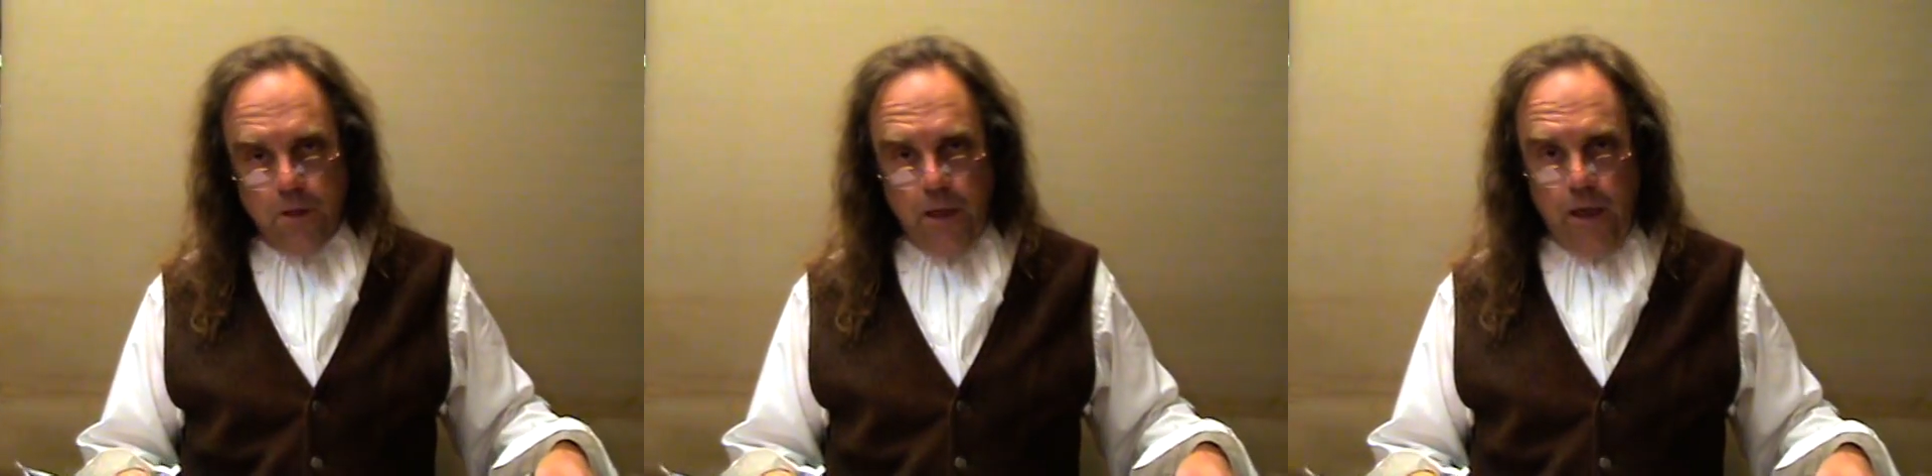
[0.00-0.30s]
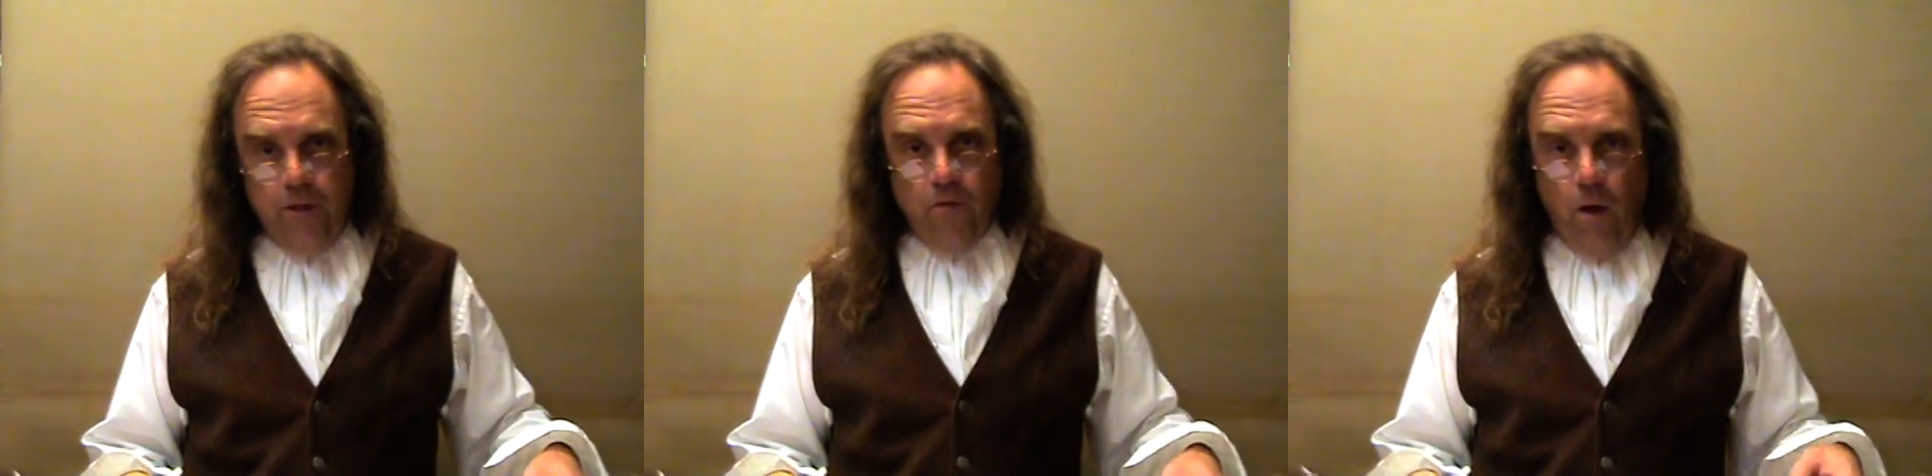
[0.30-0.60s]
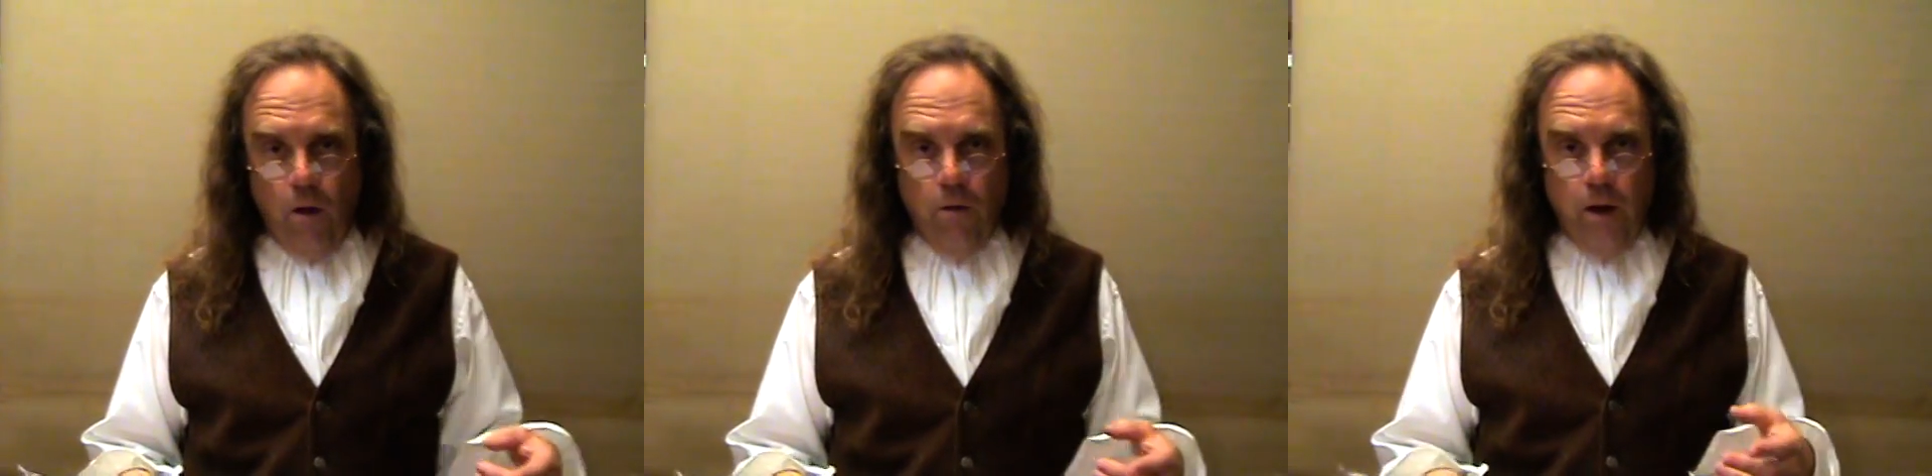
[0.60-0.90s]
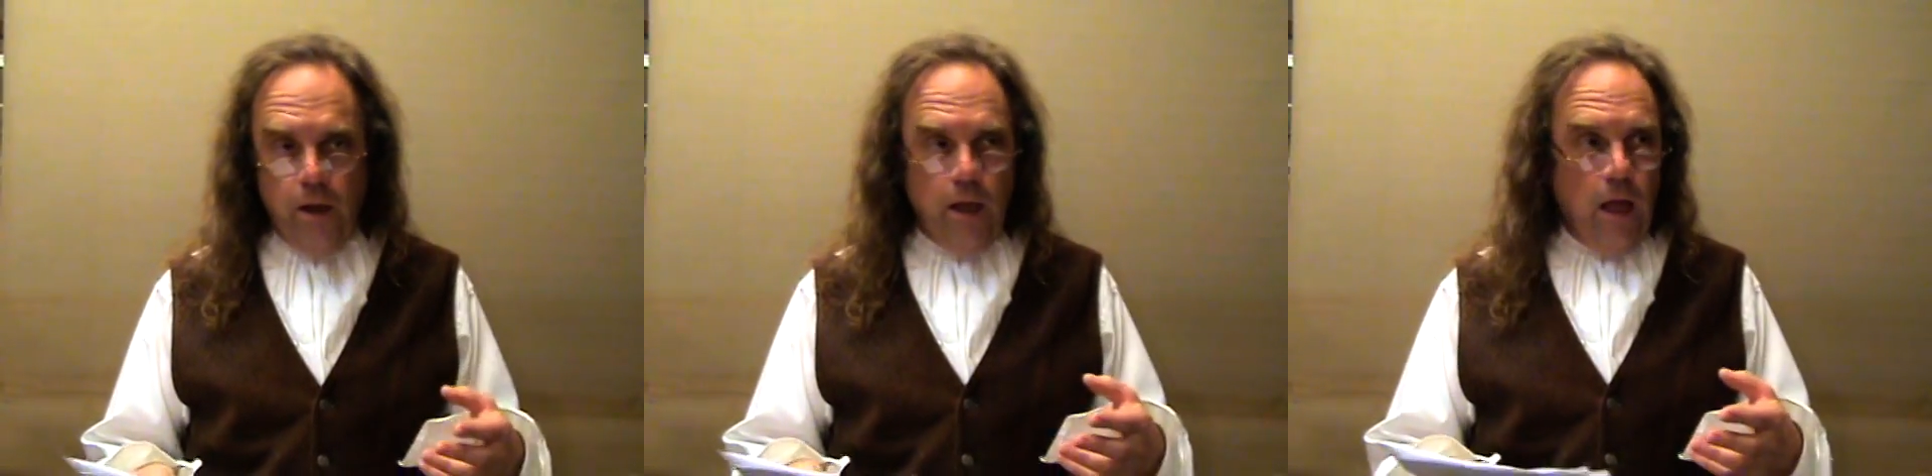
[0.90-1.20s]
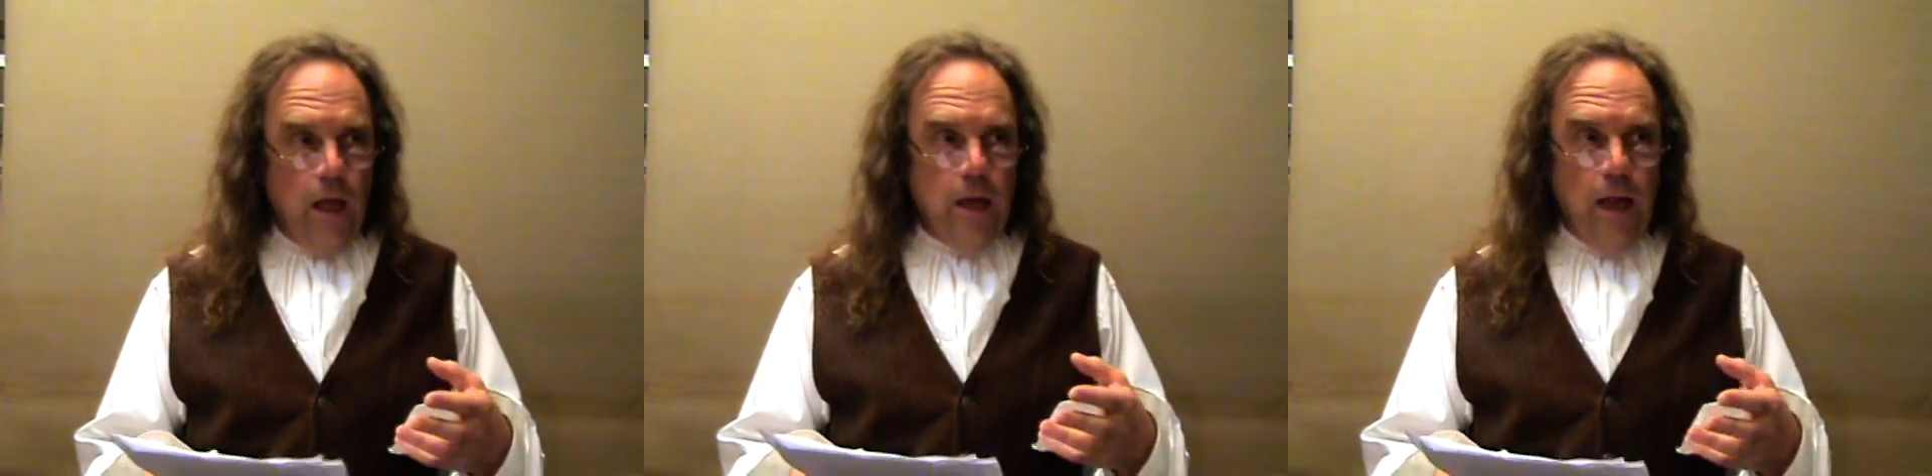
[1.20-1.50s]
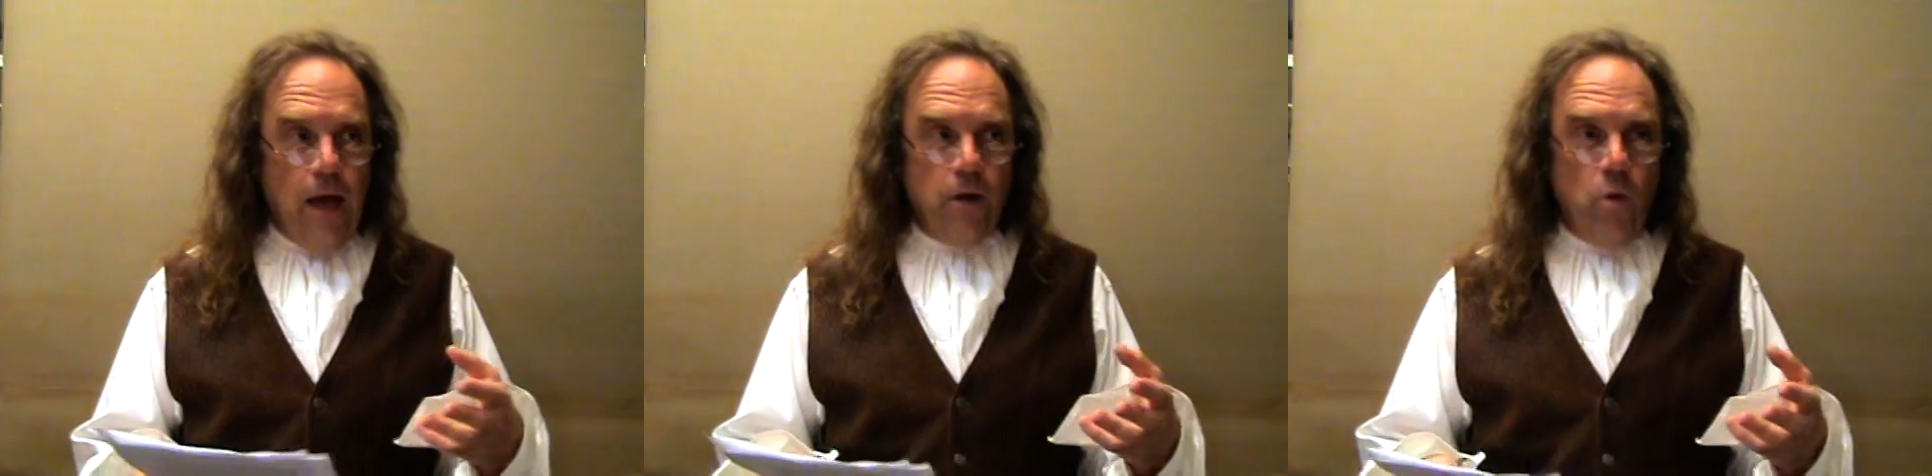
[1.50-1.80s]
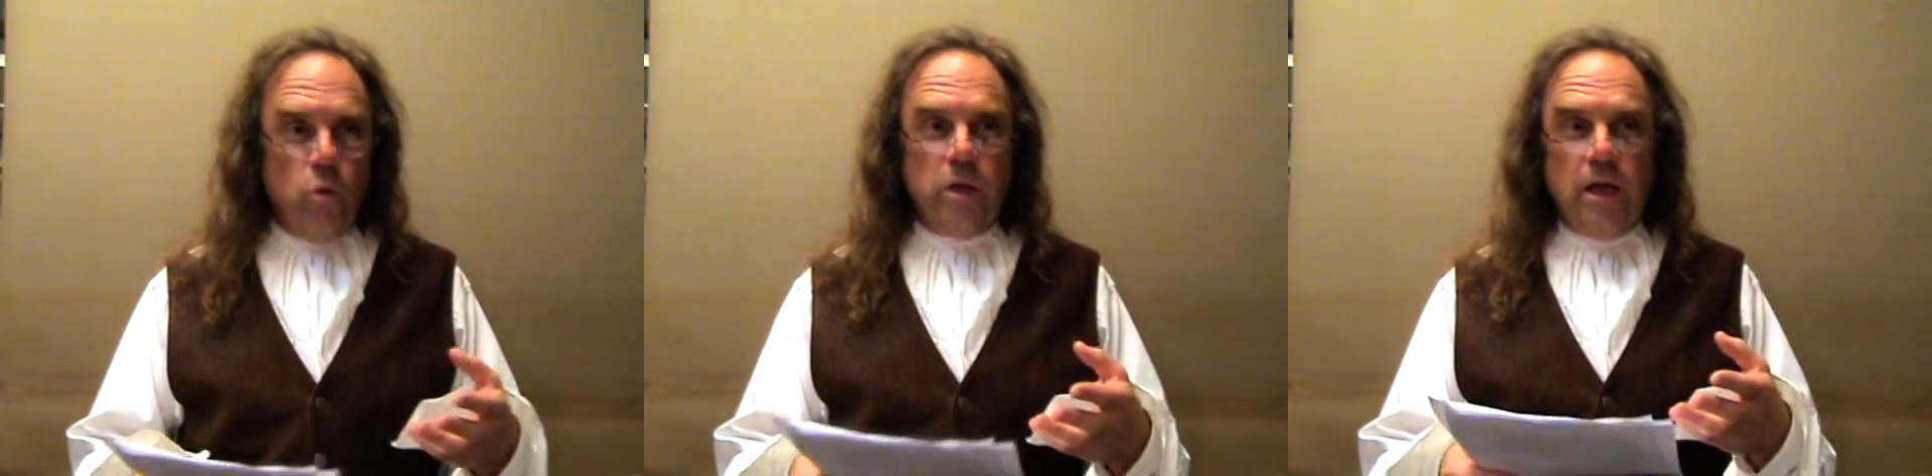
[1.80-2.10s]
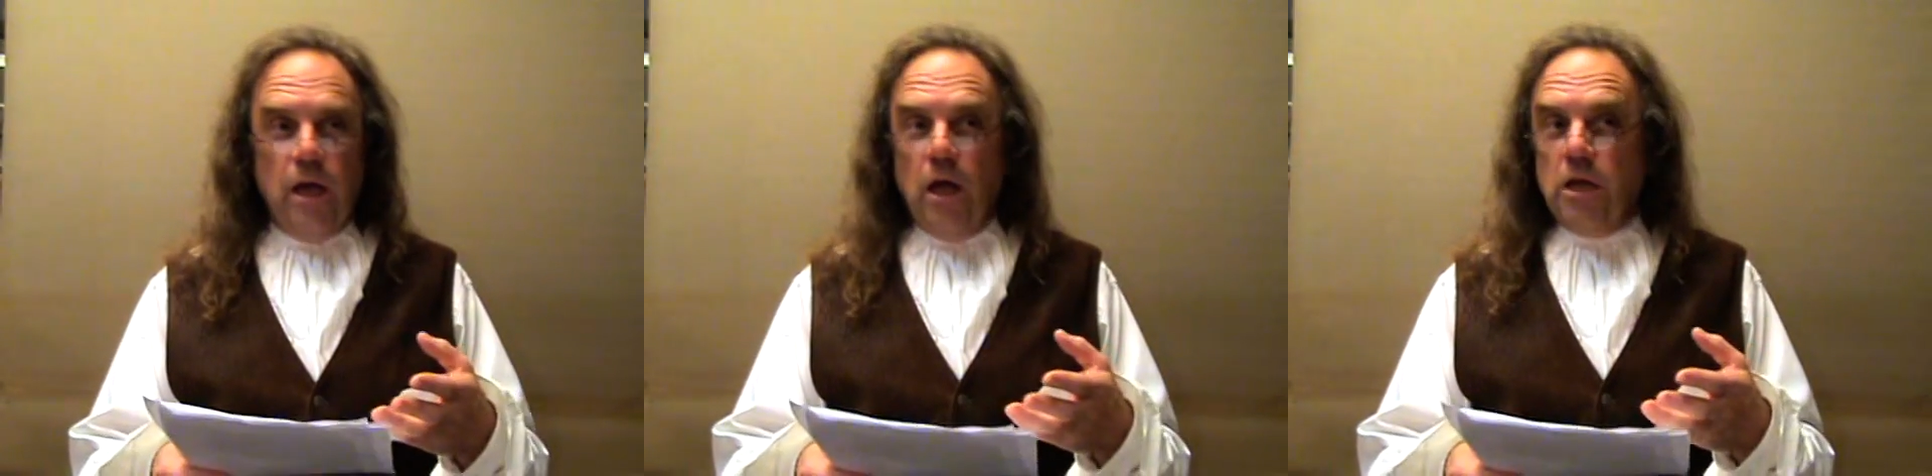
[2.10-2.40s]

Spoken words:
He's already not only